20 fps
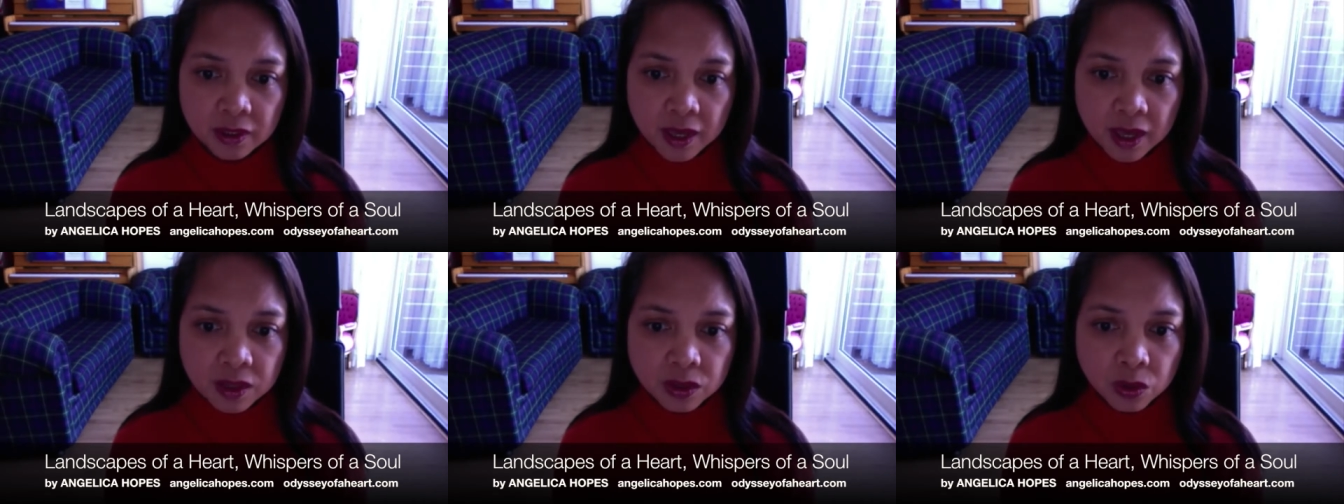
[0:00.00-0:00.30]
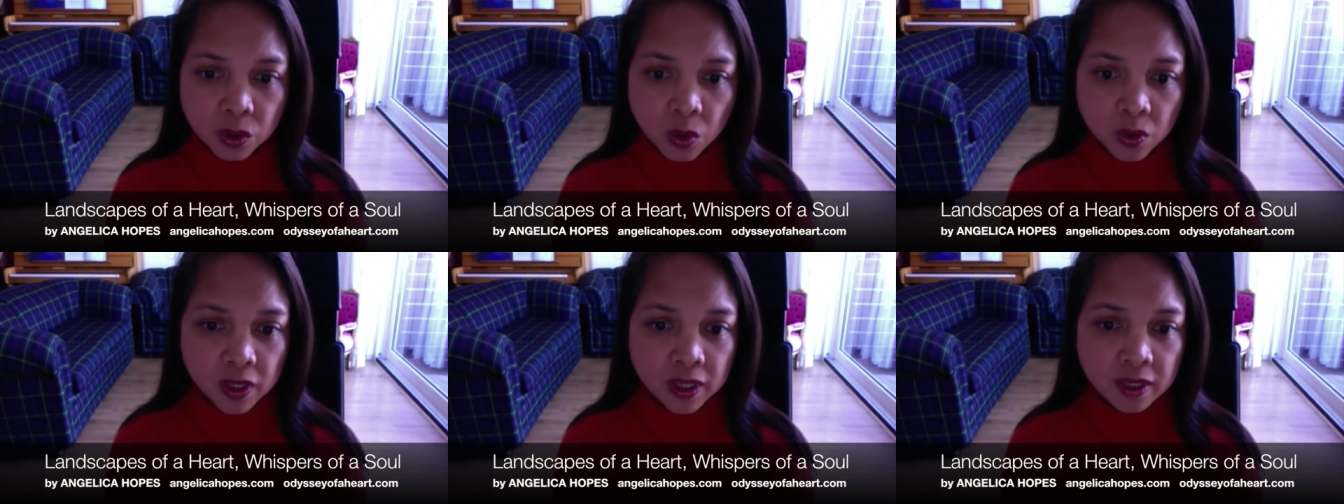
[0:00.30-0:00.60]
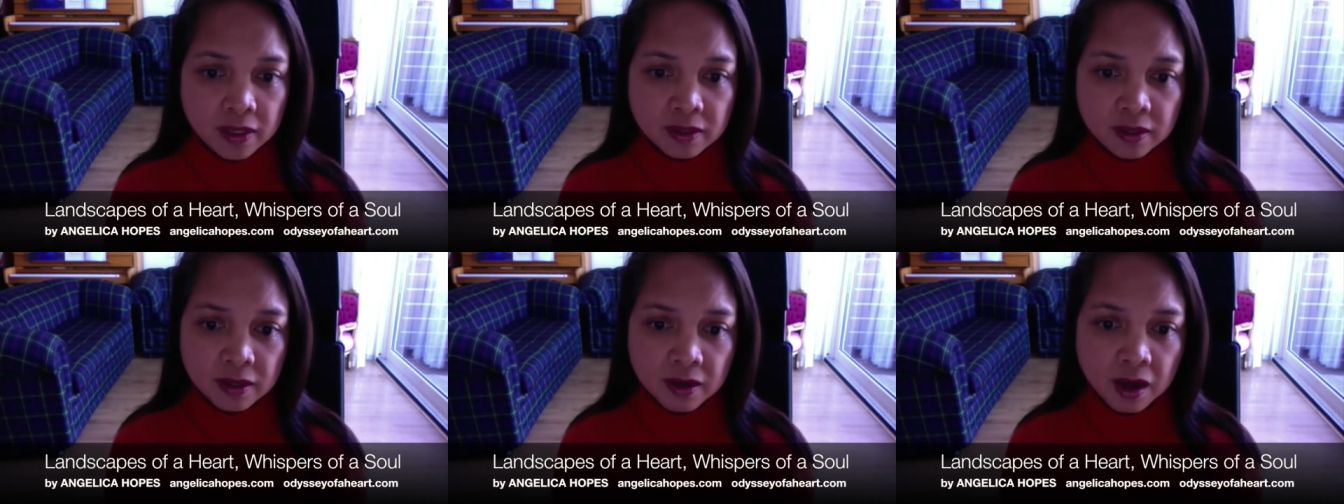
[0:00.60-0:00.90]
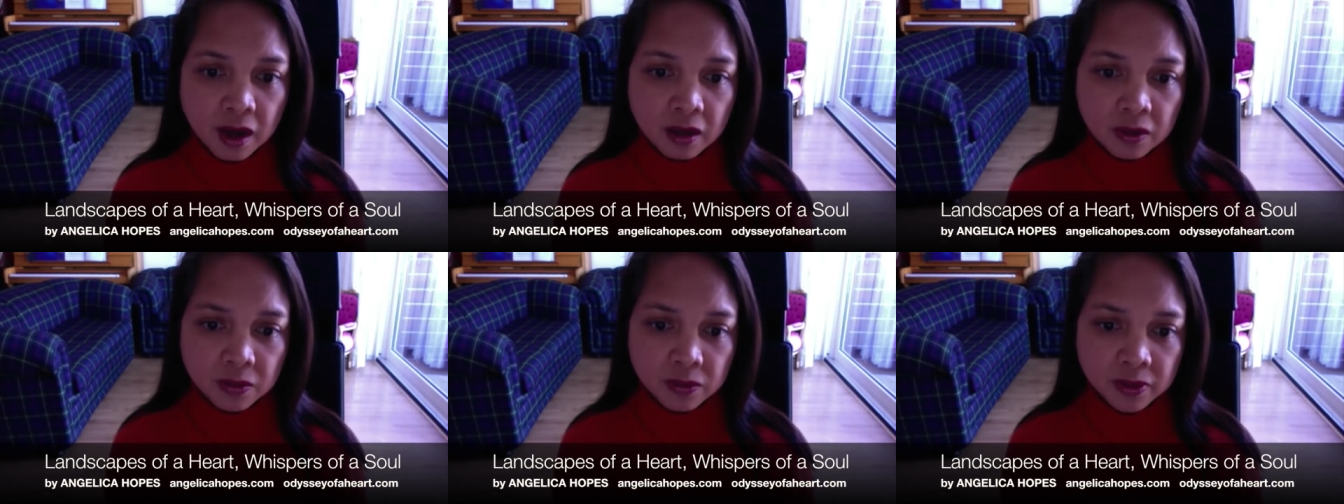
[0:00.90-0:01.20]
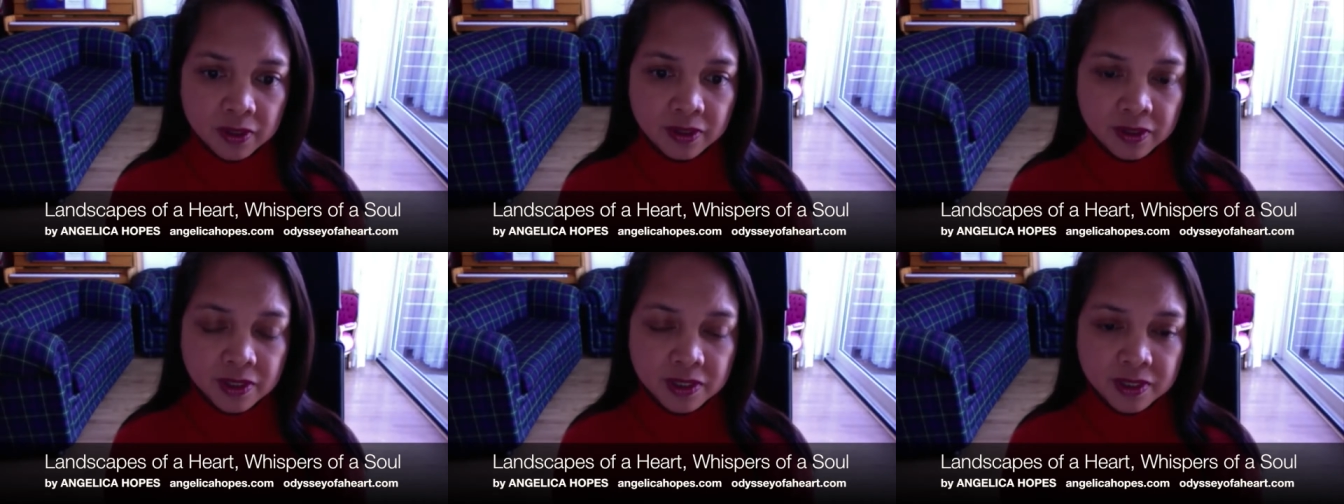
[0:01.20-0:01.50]
and talking in Tagalog
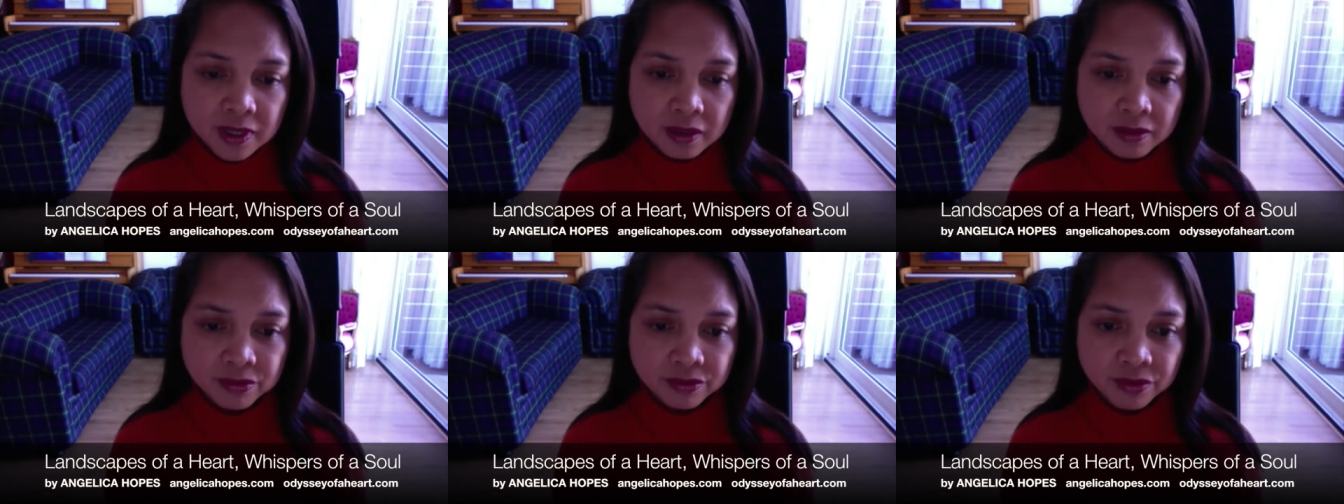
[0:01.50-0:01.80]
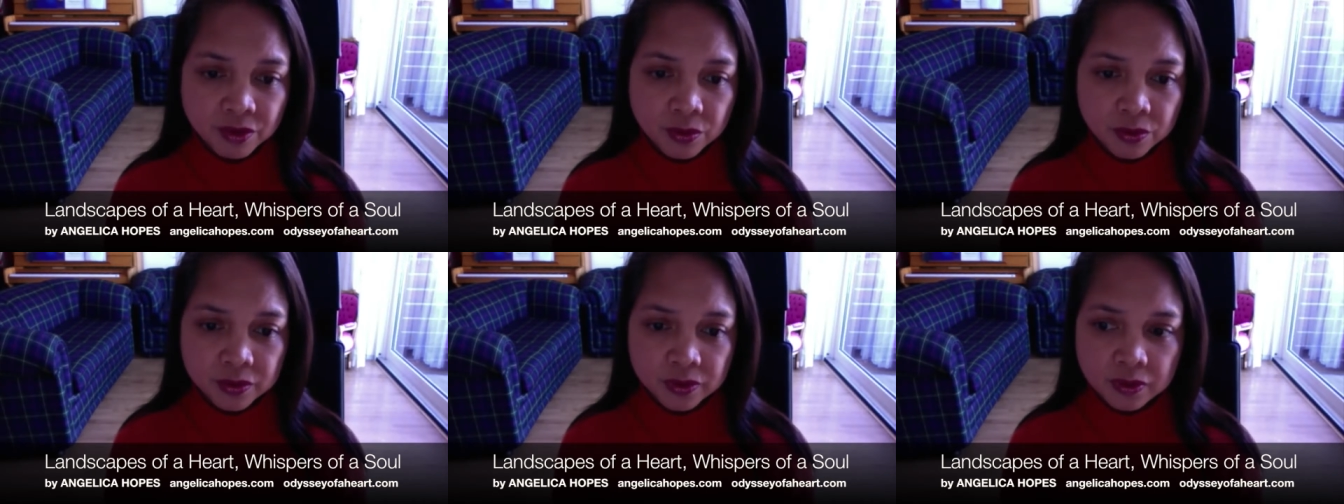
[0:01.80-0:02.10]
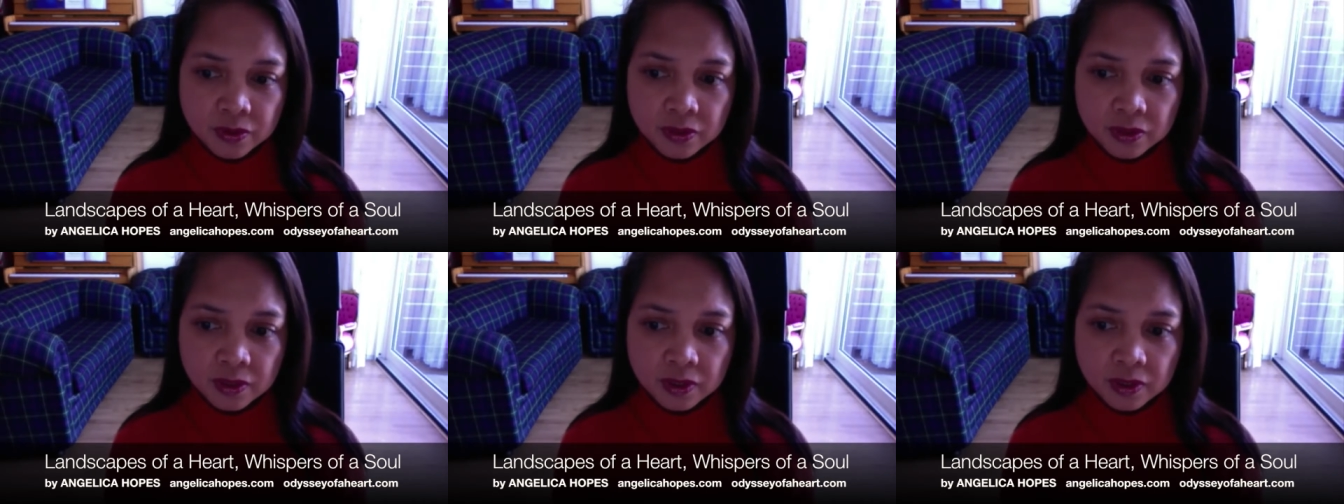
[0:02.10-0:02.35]
in her cell phone.